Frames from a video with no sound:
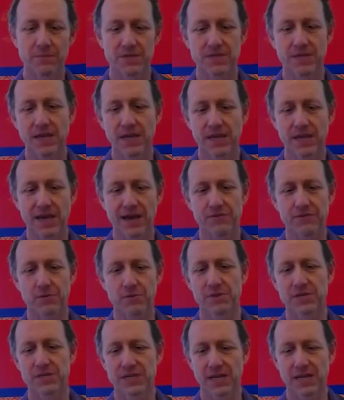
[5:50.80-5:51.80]
mistake after
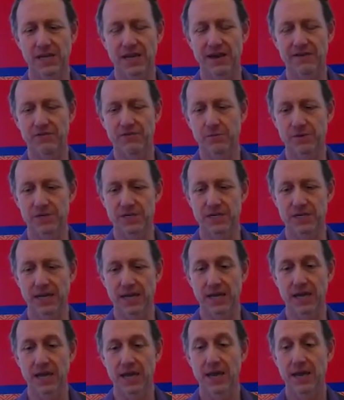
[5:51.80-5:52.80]
mistake after
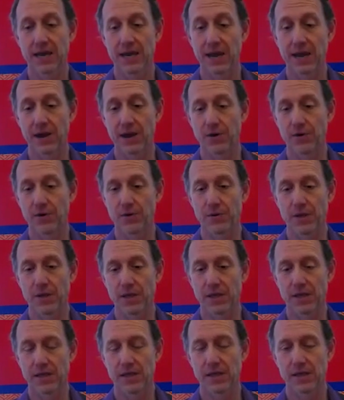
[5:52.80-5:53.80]
mistake. Now,
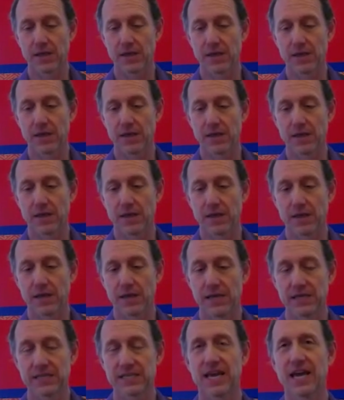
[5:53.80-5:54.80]

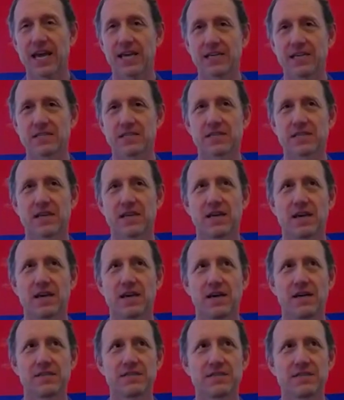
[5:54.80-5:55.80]
he says
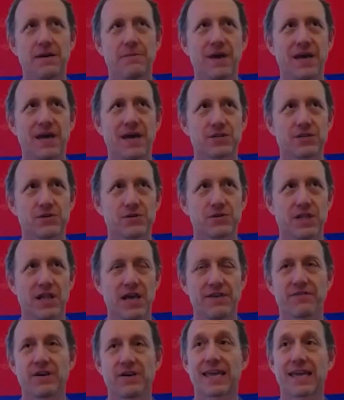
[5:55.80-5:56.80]
a Zen master's
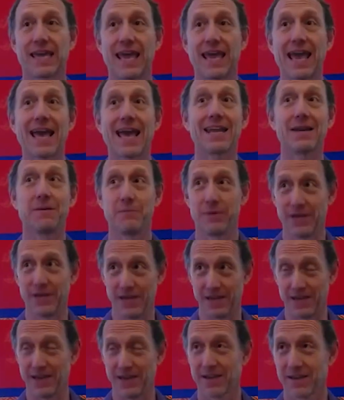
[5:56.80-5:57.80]
life can be
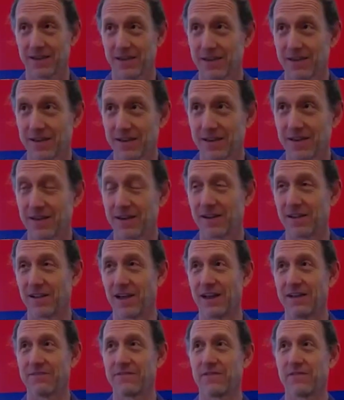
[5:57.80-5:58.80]
a
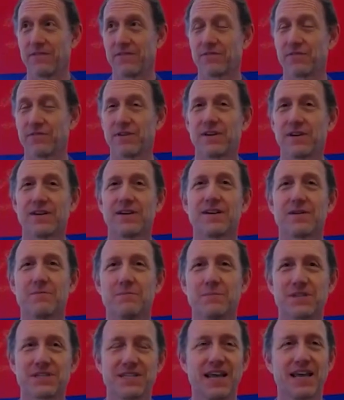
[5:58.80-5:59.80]
life of
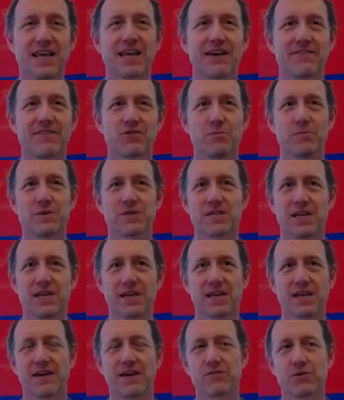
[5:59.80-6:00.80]
mistake after
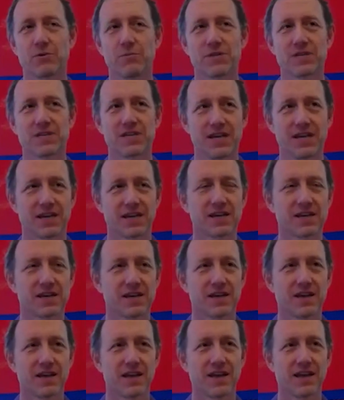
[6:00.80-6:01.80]
mistake after mistake.
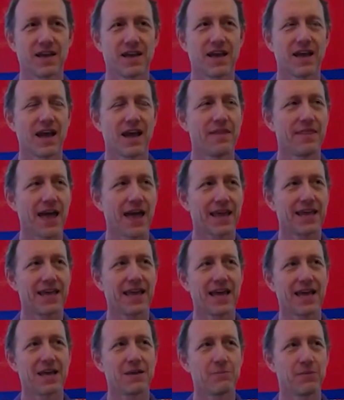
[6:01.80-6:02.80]
And that
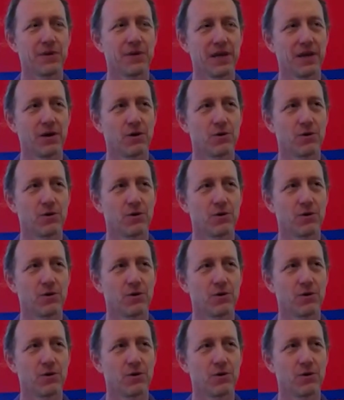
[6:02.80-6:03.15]
can be